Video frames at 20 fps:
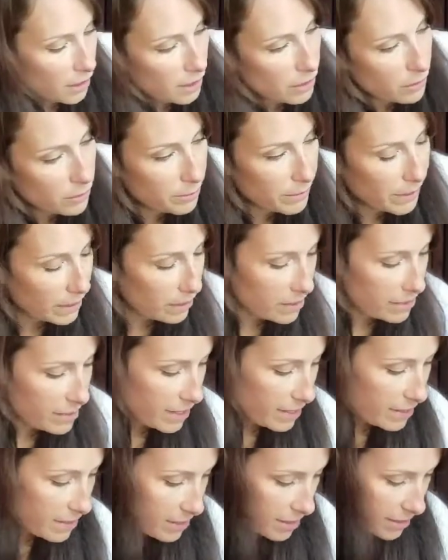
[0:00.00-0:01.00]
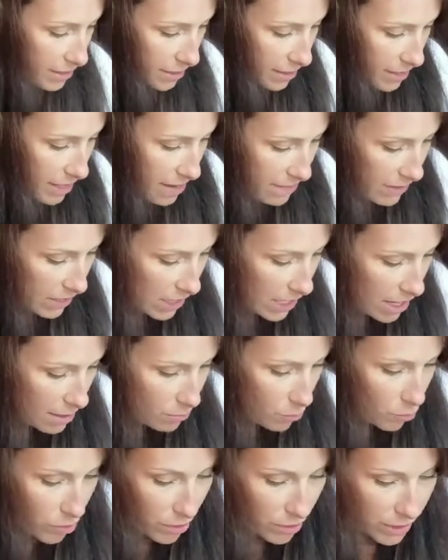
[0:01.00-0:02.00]
Oh my goodness, I have a lot
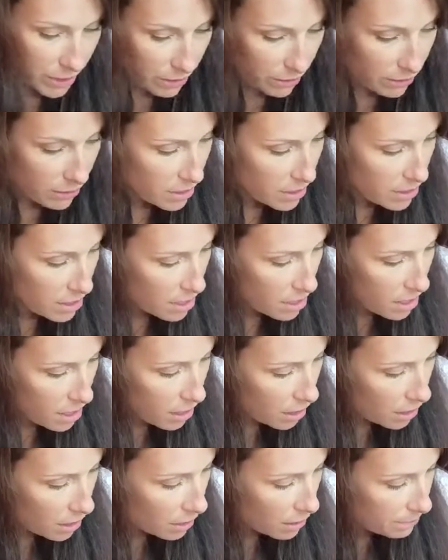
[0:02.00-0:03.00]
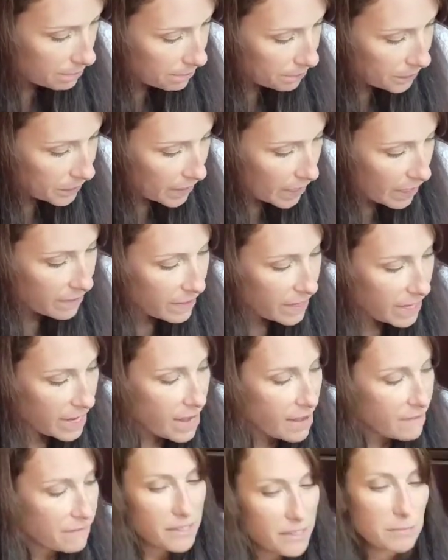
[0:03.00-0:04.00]
more here. They
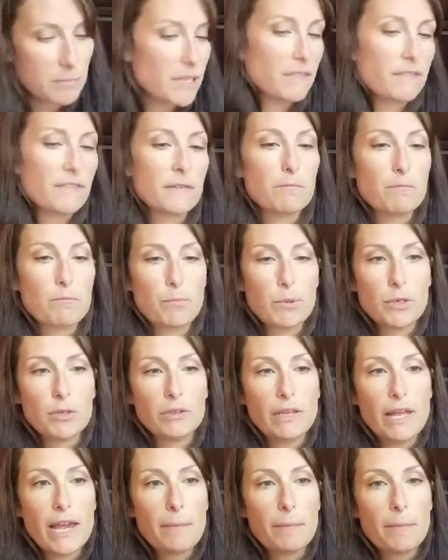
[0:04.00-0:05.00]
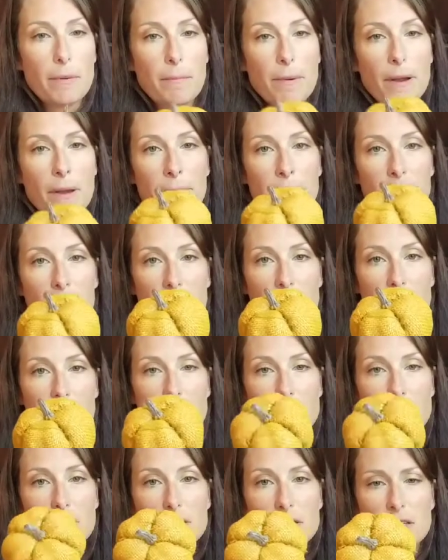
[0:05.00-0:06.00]
have some different burlap
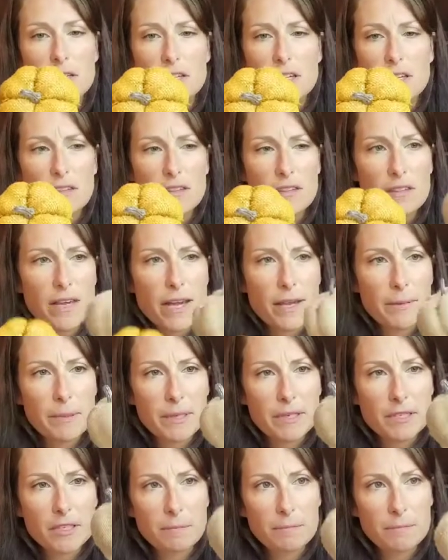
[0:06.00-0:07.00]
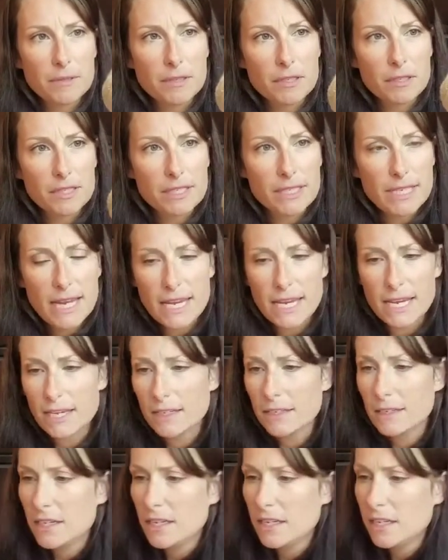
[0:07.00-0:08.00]
pumpkins. I picked up the
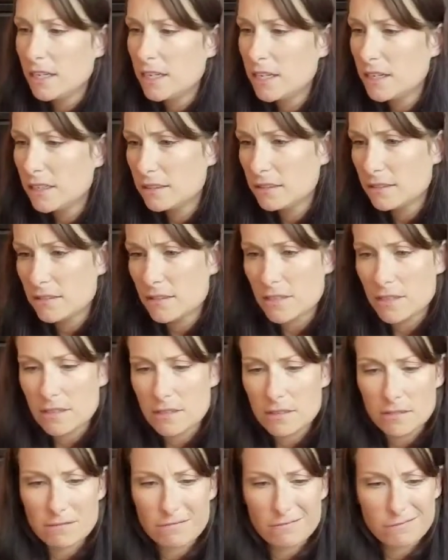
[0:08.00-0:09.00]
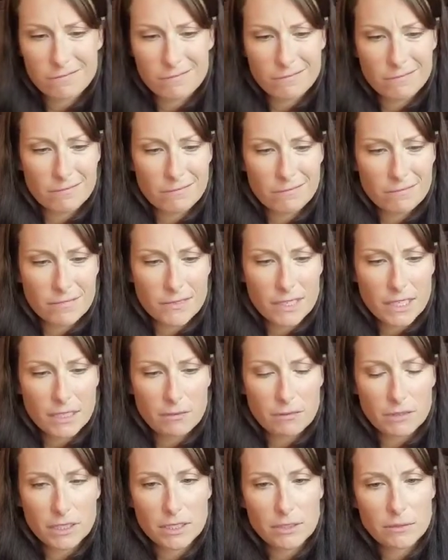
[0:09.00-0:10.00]
tan, and I
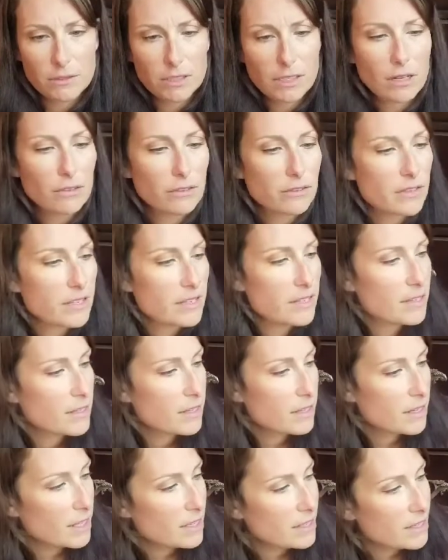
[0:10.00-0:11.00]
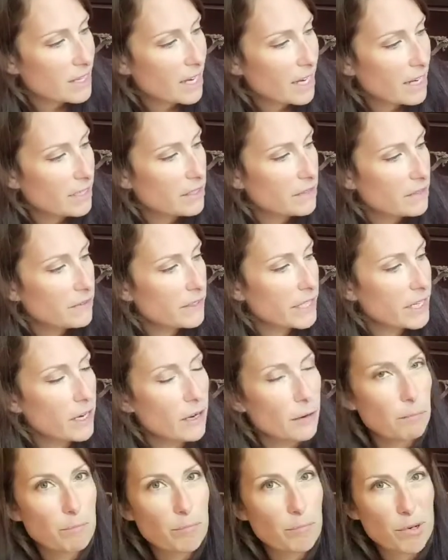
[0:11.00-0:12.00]
don't really know what color this is. It's kind of like a
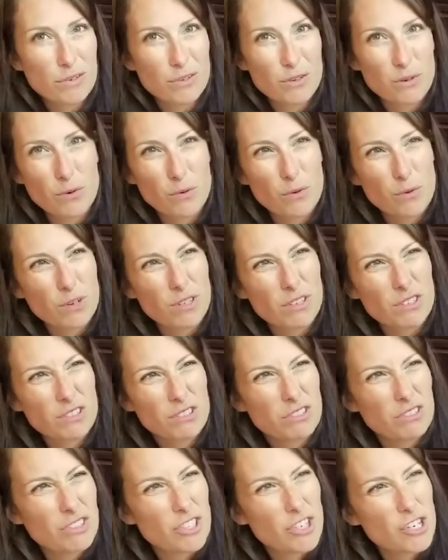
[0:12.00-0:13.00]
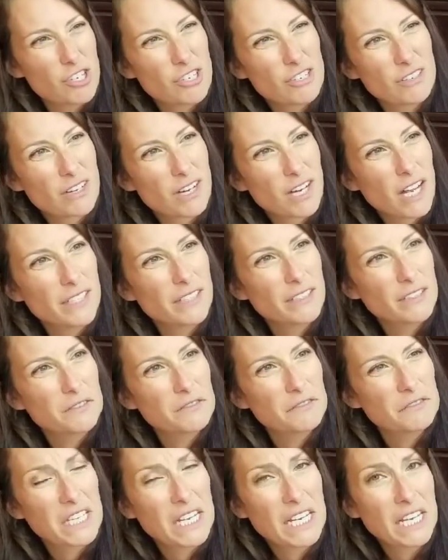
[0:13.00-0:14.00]
burnt orange kind of
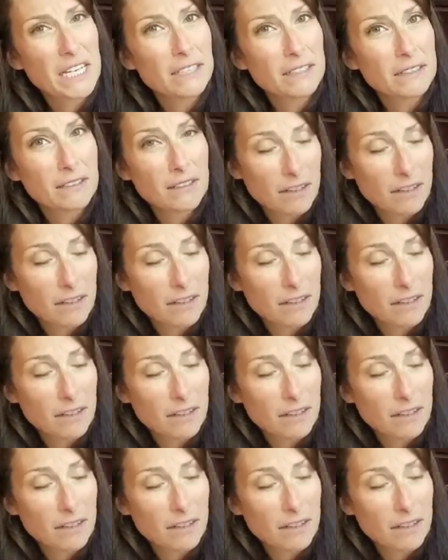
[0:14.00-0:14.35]
tan